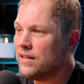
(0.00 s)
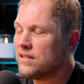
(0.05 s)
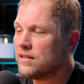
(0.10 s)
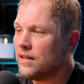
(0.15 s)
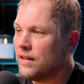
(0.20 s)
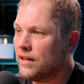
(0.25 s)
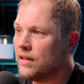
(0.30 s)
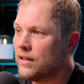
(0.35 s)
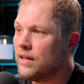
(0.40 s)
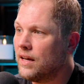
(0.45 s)
did
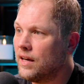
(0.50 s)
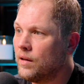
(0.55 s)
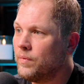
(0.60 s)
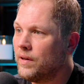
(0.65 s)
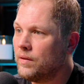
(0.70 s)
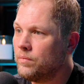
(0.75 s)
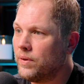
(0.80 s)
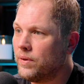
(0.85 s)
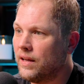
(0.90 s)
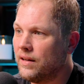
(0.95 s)
this thing, it
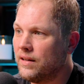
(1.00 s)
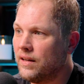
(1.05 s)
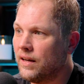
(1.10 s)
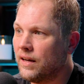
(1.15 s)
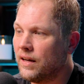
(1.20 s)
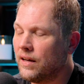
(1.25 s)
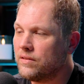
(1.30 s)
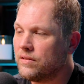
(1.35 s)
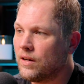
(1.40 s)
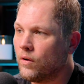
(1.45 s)
had been
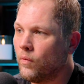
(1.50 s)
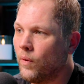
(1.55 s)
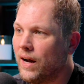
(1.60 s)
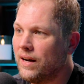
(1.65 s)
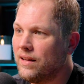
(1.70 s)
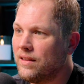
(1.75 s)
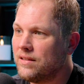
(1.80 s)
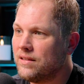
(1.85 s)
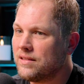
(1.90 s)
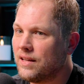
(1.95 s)
pending. I was like,
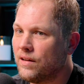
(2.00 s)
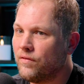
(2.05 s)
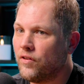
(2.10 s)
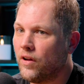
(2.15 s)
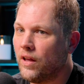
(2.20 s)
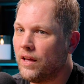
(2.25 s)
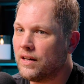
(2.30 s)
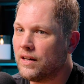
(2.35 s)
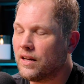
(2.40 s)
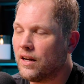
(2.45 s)
why did this thing
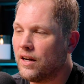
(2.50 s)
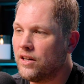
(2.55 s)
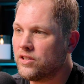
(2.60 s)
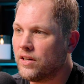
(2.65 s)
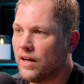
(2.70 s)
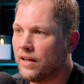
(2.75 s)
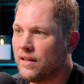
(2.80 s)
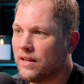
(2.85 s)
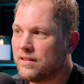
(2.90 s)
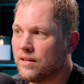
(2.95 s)
fall out of
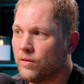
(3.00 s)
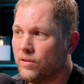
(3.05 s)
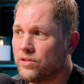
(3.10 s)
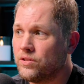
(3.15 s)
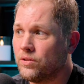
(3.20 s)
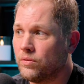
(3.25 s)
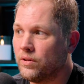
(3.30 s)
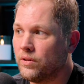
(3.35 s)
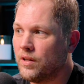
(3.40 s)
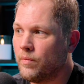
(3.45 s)
contract? They said,
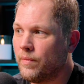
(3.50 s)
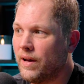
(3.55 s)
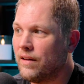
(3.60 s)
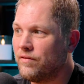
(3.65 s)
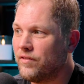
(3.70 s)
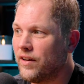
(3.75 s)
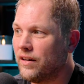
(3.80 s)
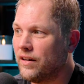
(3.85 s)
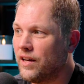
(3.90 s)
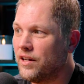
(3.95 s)
there's a really
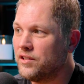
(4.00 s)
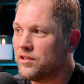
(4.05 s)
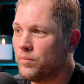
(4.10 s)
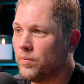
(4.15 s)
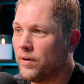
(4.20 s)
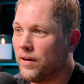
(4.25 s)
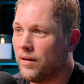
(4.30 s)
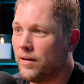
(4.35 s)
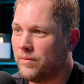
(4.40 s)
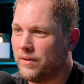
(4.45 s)
bad
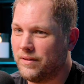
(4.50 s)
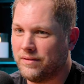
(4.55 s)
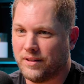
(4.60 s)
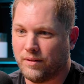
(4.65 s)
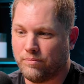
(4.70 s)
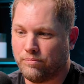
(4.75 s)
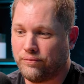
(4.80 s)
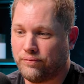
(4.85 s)
foundation problem. I was